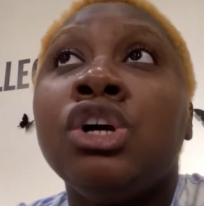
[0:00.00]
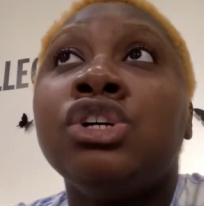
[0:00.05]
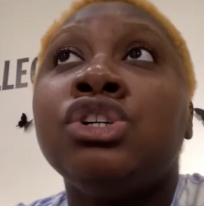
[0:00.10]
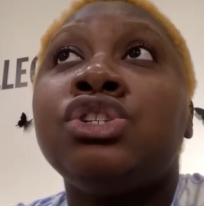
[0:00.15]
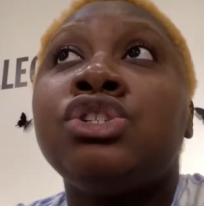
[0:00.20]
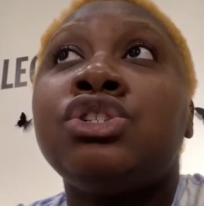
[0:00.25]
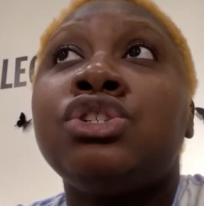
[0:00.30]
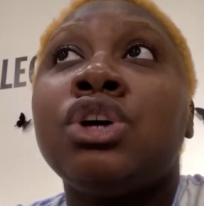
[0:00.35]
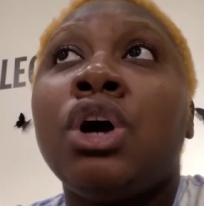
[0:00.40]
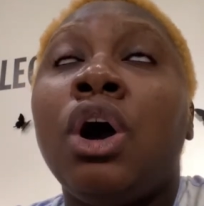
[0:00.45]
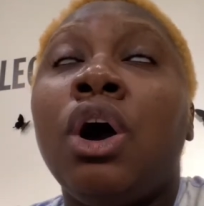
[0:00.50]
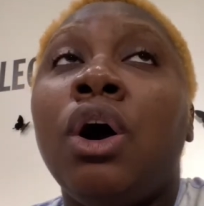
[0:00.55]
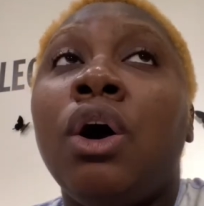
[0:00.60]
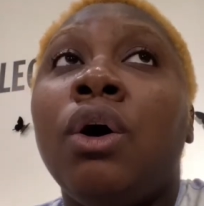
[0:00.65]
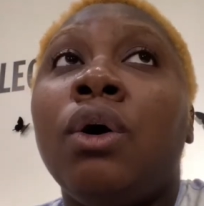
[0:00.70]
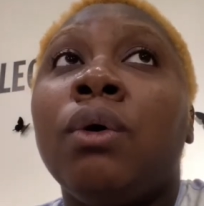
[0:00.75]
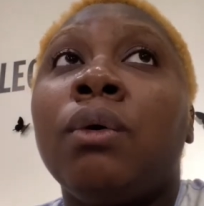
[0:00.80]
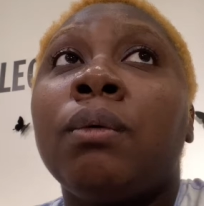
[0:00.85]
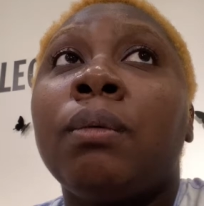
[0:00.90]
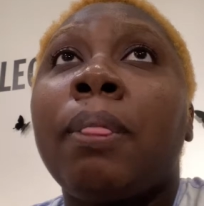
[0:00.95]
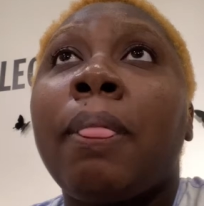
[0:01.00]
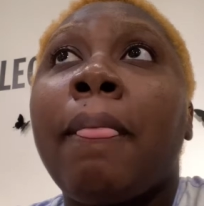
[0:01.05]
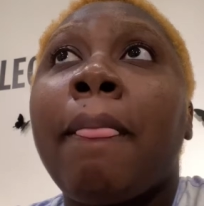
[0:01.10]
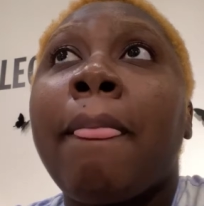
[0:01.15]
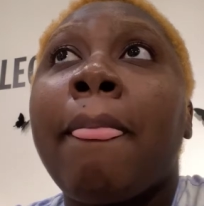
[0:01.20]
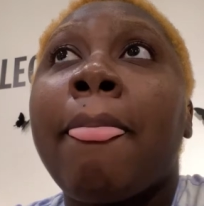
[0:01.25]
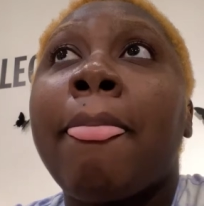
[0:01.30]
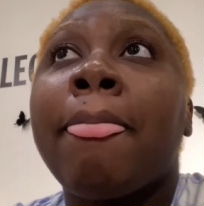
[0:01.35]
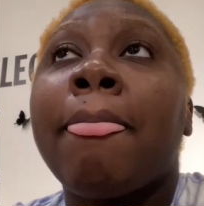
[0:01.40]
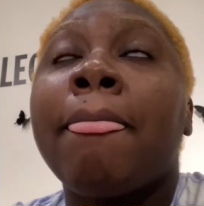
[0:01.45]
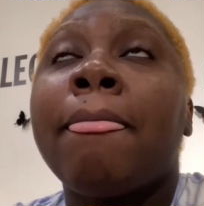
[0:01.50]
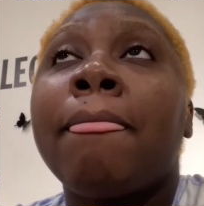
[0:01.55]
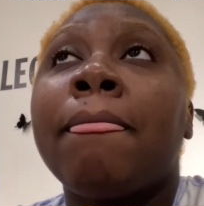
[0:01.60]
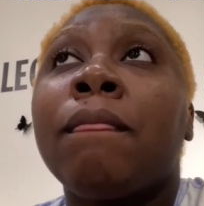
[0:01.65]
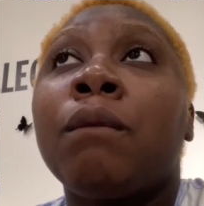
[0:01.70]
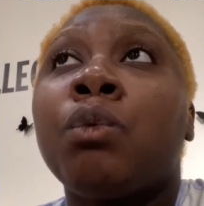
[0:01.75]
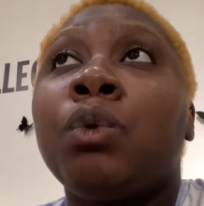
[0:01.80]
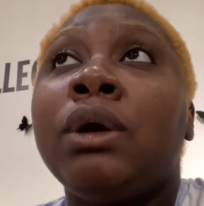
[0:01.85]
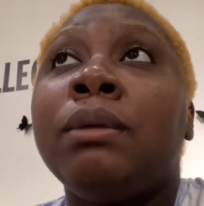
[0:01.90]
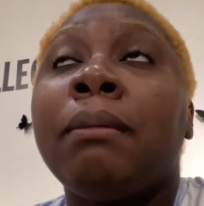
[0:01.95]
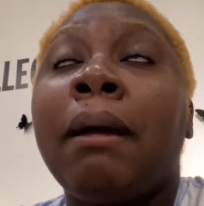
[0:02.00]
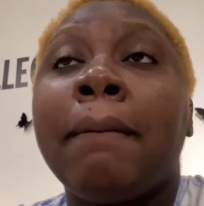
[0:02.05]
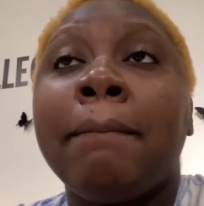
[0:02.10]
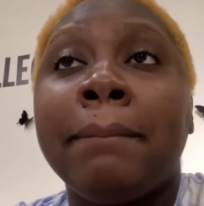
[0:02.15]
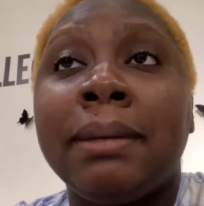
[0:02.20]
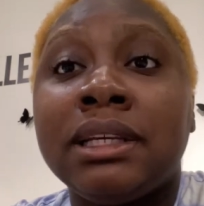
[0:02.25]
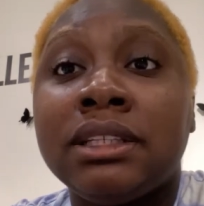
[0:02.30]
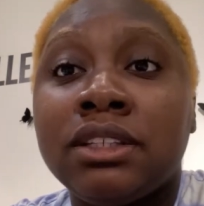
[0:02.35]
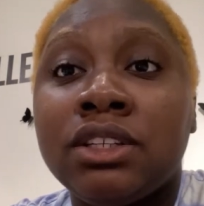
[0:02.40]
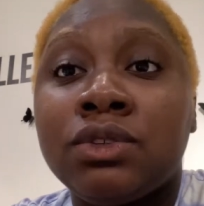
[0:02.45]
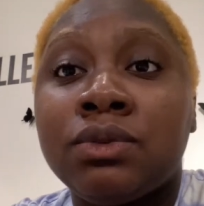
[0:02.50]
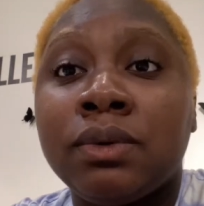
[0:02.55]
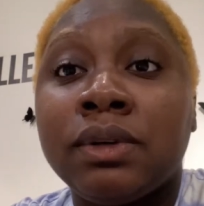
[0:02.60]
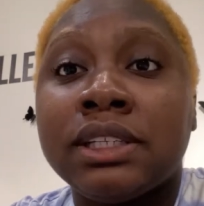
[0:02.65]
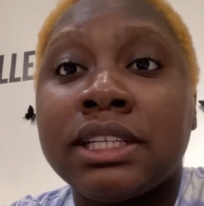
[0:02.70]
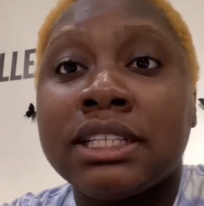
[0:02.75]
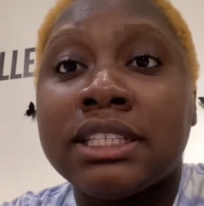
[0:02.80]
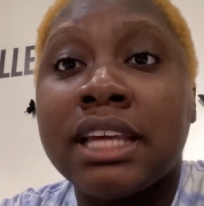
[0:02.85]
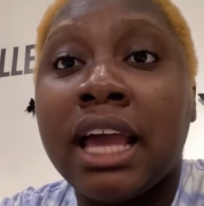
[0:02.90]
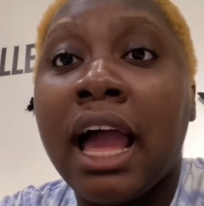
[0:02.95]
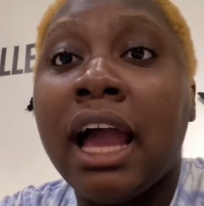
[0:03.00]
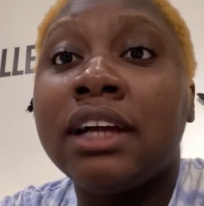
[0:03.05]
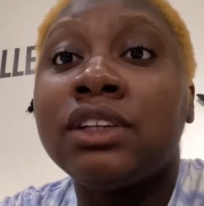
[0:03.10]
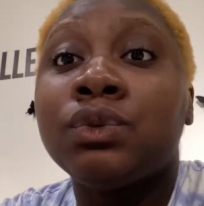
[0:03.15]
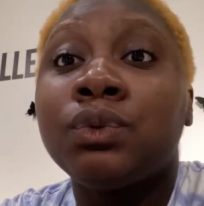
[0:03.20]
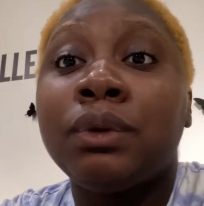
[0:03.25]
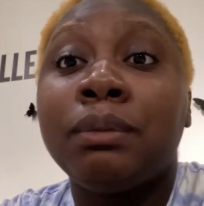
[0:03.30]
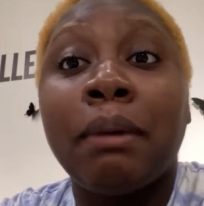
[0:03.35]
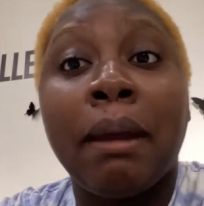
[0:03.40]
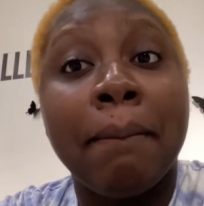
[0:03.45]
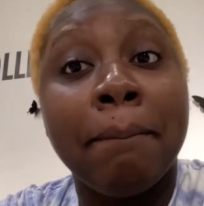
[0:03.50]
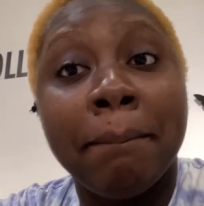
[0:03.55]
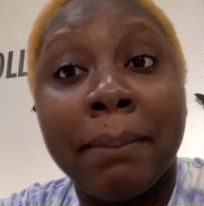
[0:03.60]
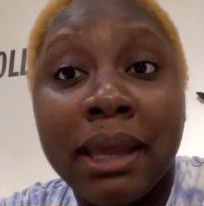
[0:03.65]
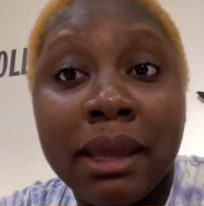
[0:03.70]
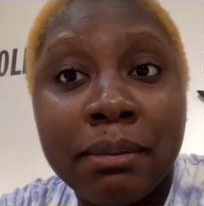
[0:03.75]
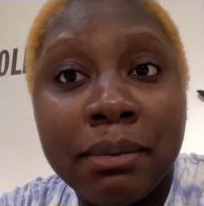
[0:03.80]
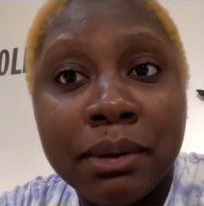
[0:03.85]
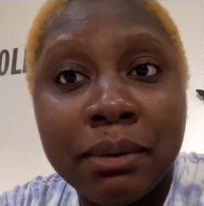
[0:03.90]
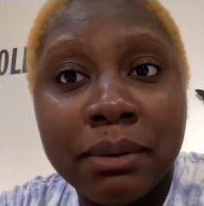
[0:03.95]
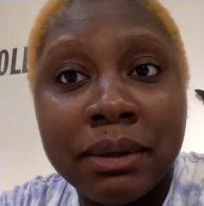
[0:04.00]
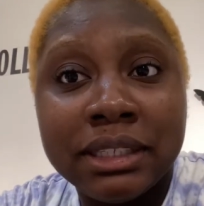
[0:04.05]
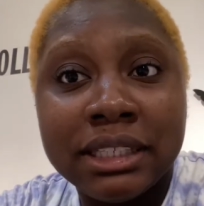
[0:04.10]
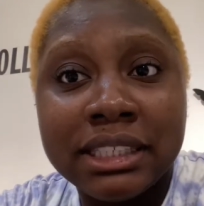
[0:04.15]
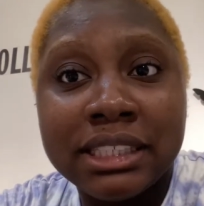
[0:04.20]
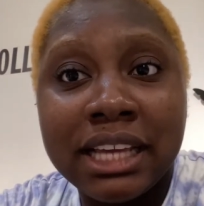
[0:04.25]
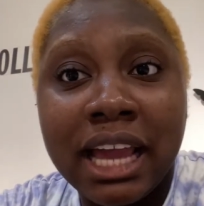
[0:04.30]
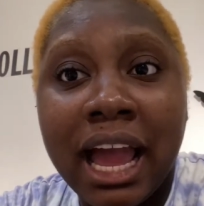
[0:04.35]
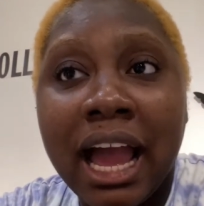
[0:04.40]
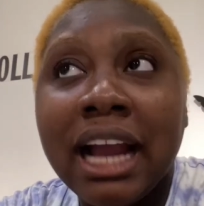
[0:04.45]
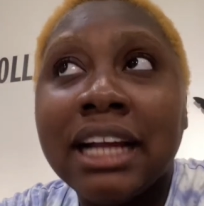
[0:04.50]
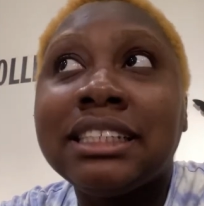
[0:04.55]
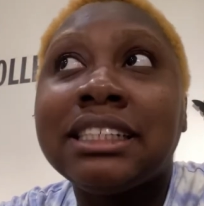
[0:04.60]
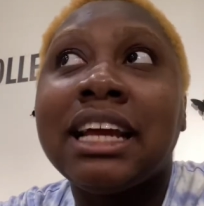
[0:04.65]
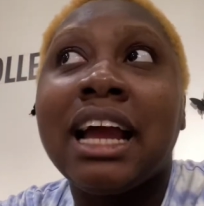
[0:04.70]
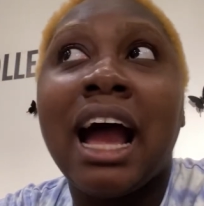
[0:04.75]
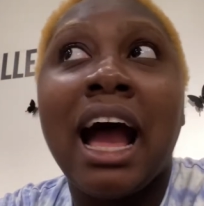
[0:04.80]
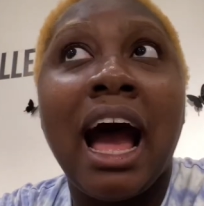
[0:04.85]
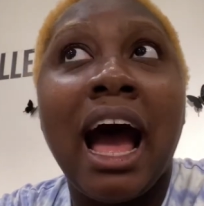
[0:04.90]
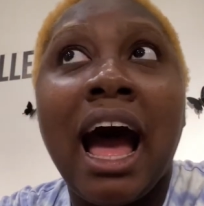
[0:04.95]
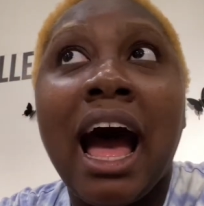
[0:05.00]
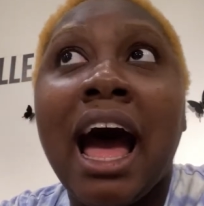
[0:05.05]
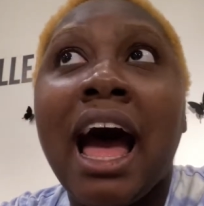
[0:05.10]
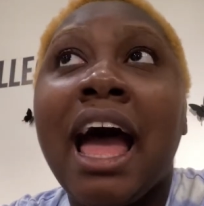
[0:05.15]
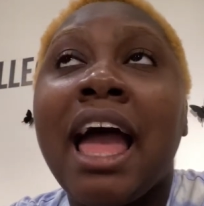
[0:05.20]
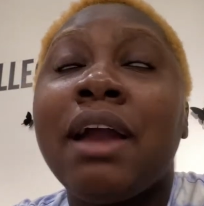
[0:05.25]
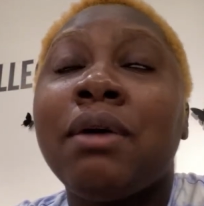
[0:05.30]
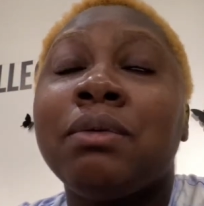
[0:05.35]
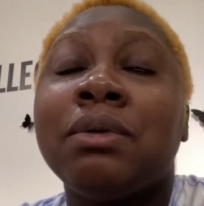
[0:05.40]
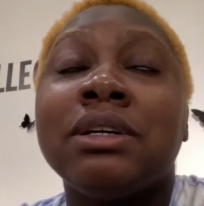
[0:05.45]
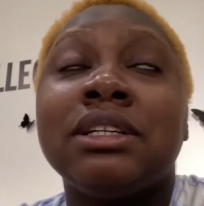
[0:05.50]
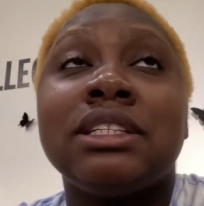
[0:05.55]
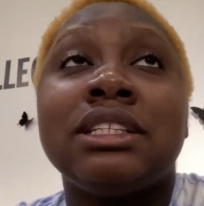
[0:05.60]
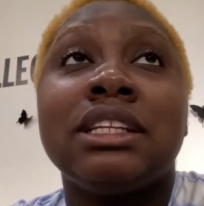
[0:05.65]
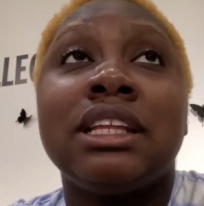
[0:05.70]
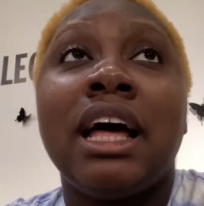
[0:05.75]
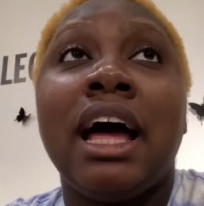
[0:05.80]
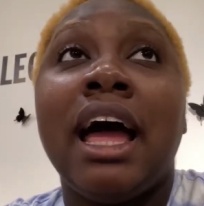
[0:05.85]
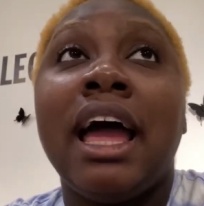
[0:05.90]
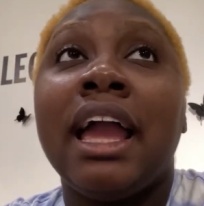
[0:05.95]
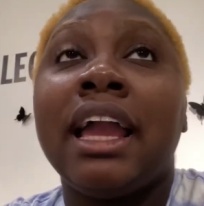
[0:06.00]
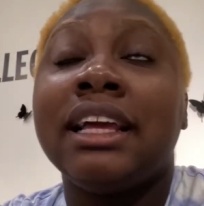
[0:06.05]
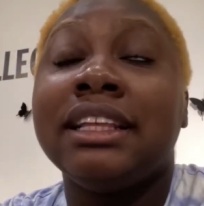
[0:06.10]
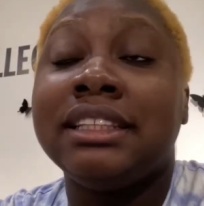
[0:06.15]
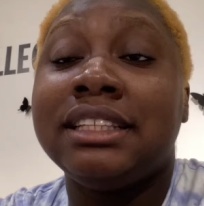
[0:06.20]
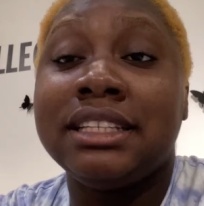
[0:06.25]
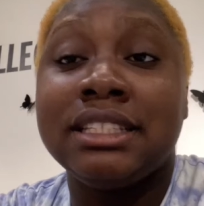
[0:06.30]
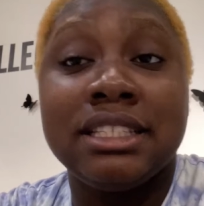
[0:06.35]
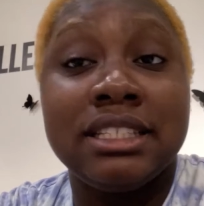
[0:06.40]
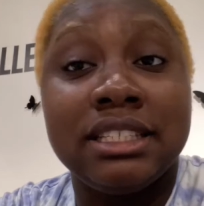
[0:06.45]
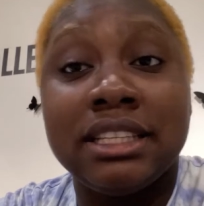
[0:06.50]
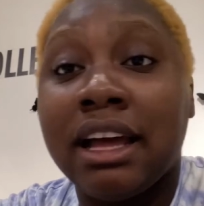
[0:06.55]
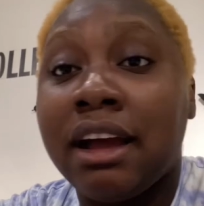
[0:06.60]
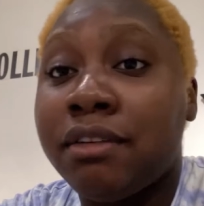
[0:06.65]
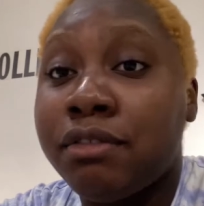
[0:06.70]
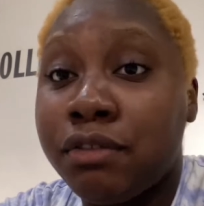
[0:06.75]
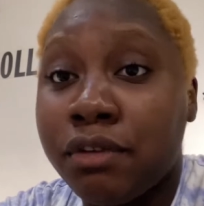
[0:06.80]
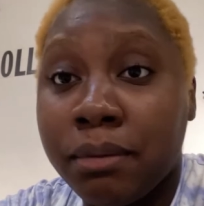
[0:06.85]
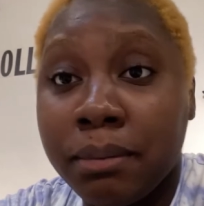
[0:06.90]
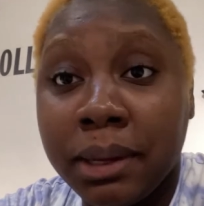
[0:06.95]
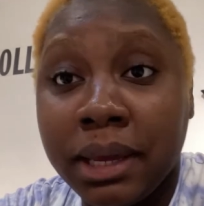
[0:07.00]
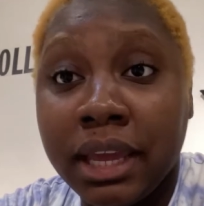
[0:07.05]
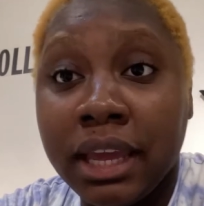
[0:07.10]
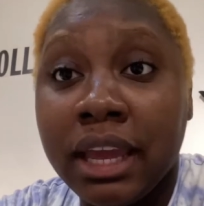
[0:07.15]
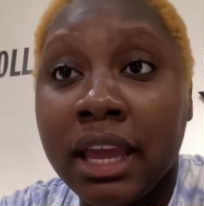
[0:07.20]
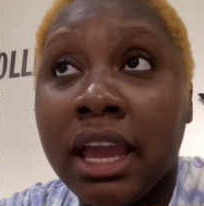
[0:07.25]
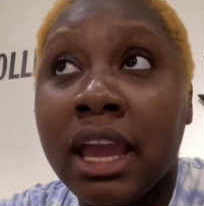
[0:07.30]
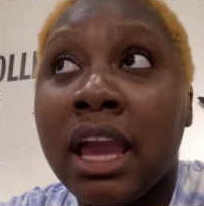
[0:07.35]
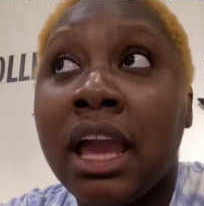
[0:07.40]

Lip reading: So when my business was attacked, when my baby was attacked, I was like, this is not for me.